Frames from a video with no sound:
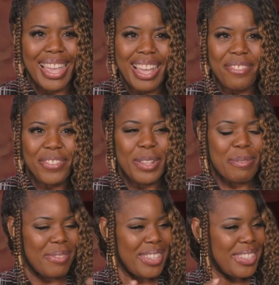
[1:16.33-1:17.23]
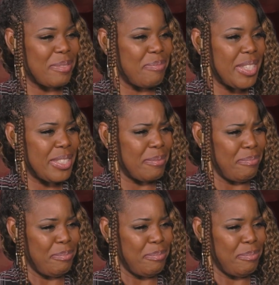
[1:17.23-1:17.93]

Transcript: Like I felt this